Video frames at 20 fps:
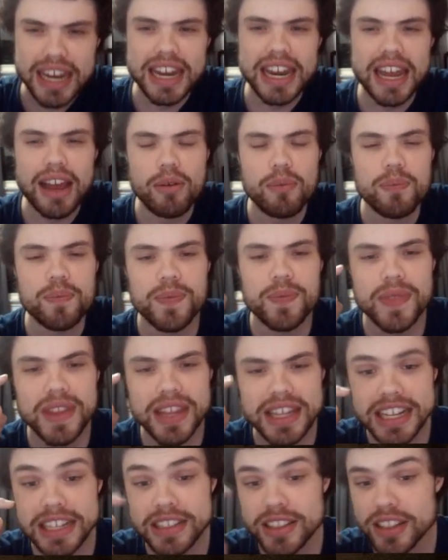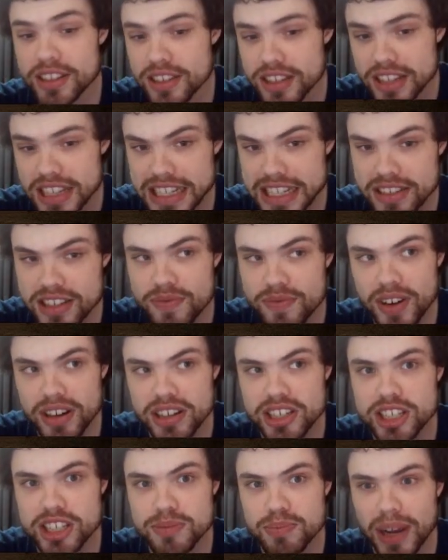Now, this is a
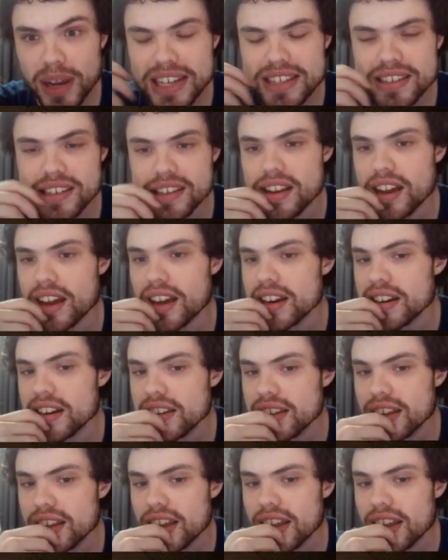very spicy card,